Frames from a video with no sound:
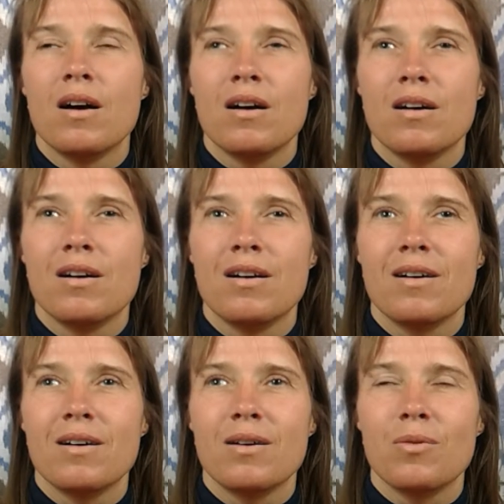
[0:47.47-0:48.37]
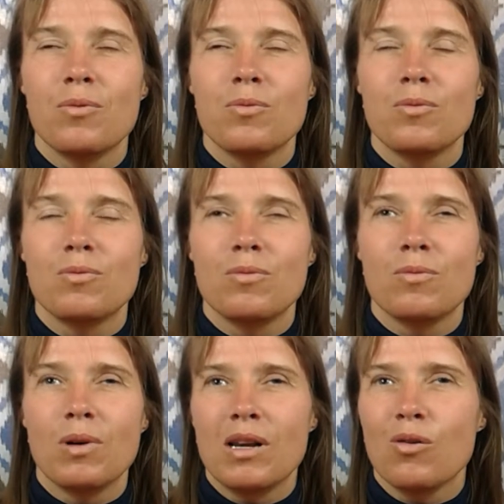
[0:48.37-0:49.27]
uh,
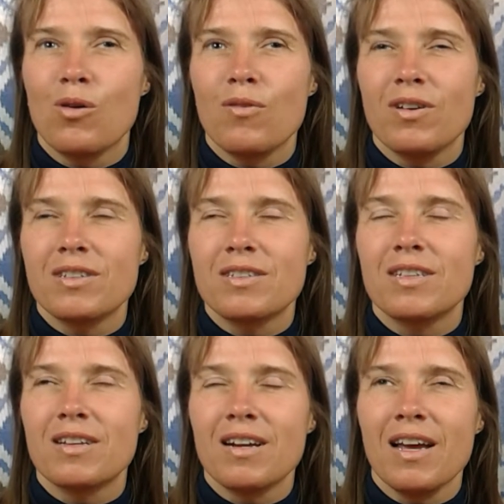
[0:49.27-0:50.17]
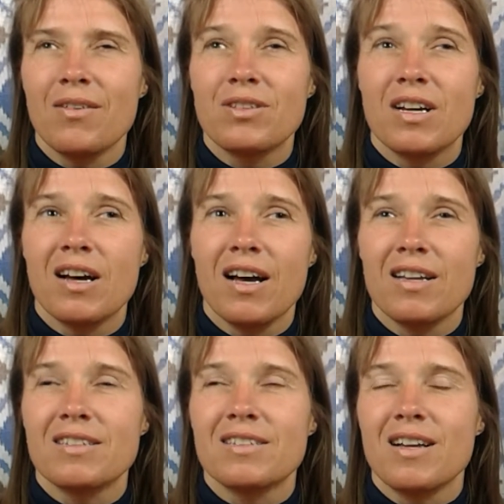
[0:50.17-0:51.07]
well, all of us didn't have the
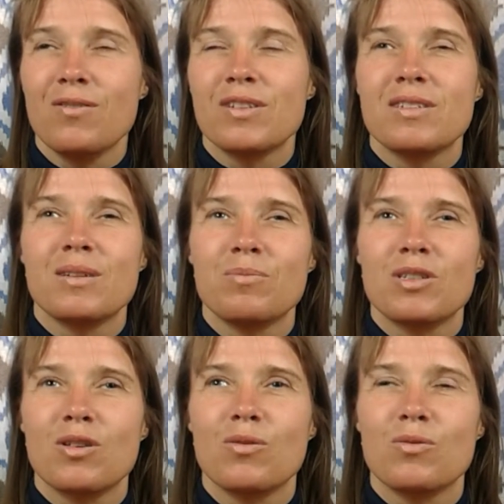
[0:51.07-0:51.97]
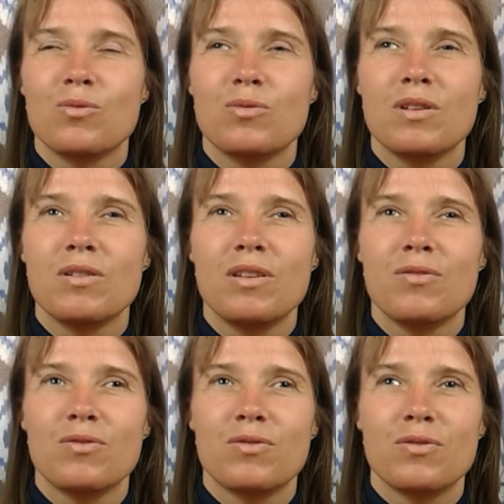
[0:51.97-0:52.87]
highest self-esteem. So
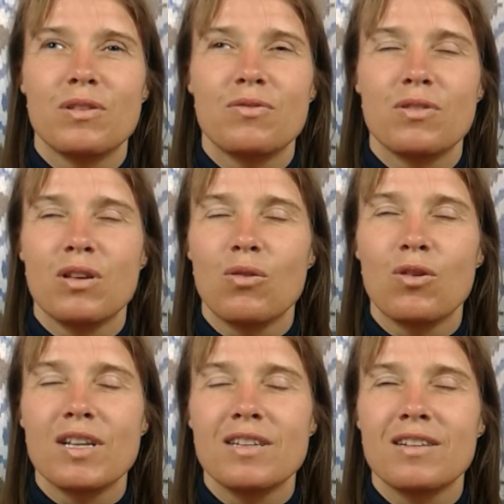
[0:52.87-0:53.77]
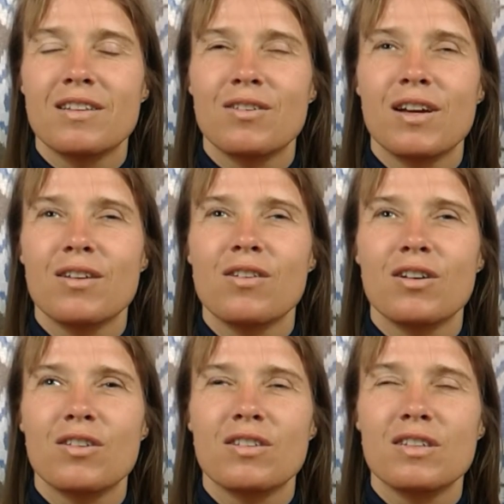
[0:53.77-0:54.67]
if already in the regular
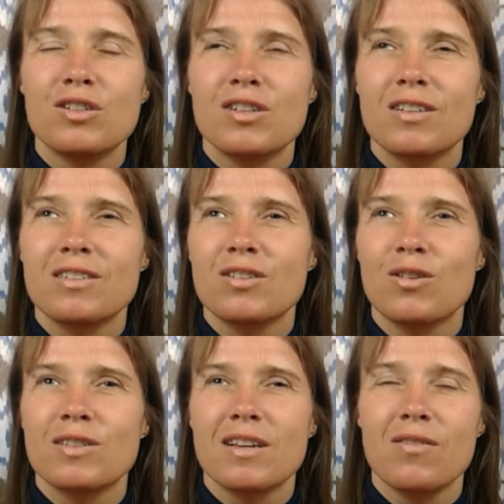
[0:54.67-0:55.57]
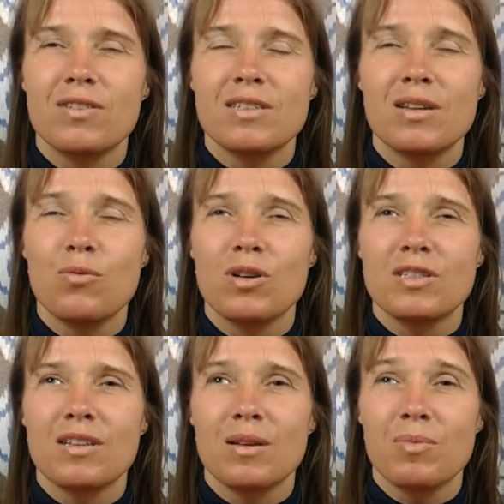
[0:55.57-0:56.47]
conditions your self-esteem
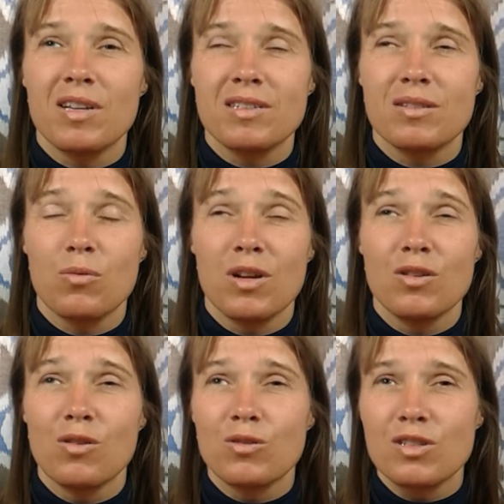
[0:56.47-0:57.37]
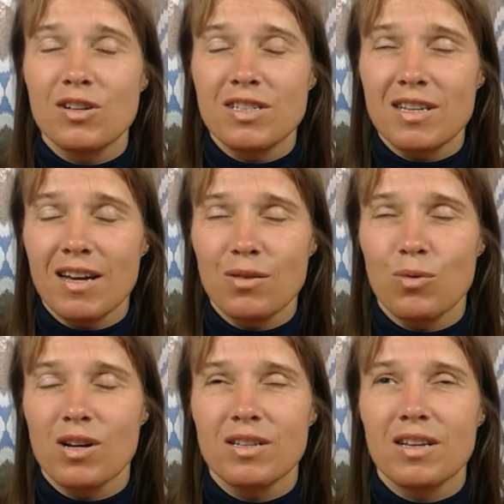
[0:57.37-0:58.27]
wasn't the best, when you lose your sight,
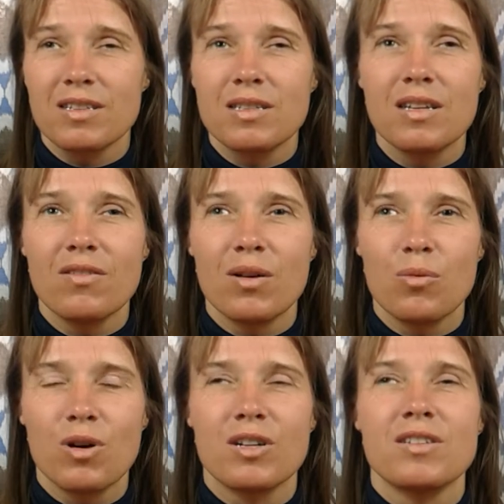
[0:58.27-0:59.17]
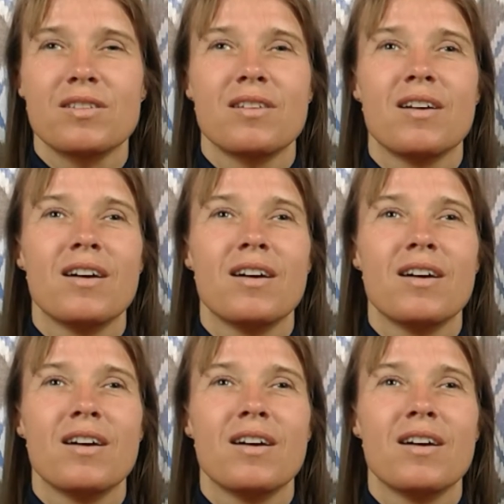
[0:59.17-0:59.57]
well, it gets even worse.